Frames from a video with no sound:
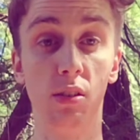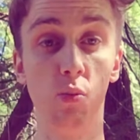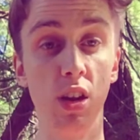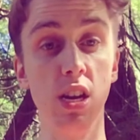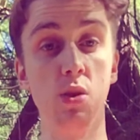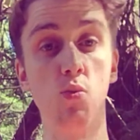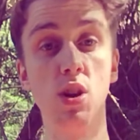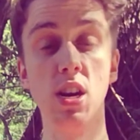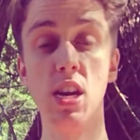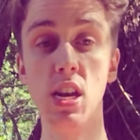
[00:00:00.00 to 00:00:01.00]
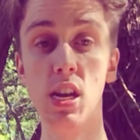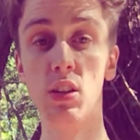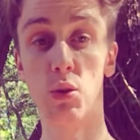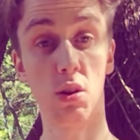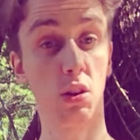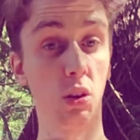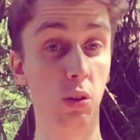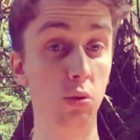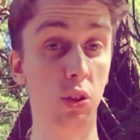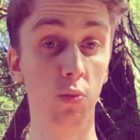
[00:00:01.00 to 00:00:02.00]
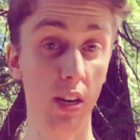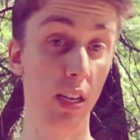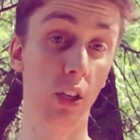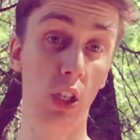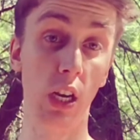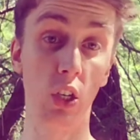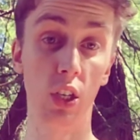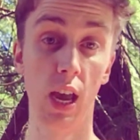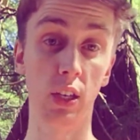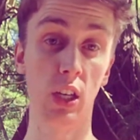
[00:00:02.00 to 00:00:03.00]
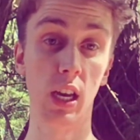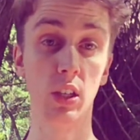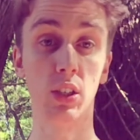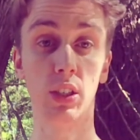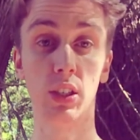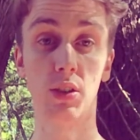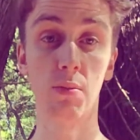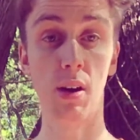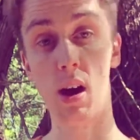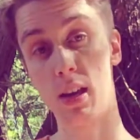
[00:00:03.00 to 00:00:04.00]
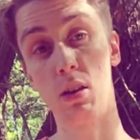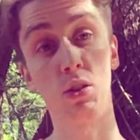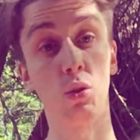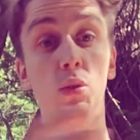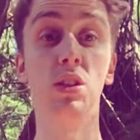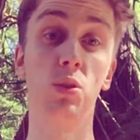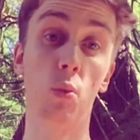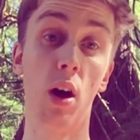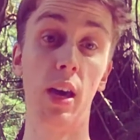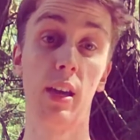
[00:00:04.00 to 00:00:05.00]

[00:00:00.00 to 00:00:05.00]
we, we need, so your conclusion, we need to change the education system. Uh, here's the reasons why.